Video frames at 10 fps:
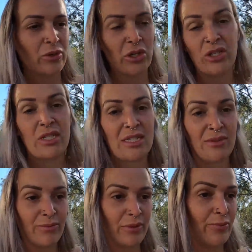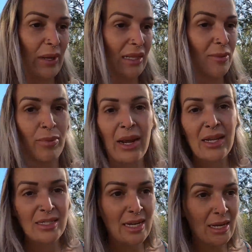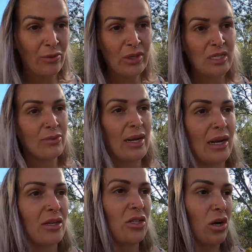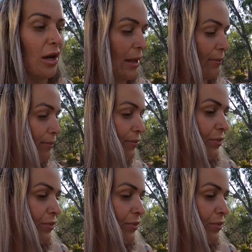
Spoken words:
Josh has bled the brakes now. We just ran out of time.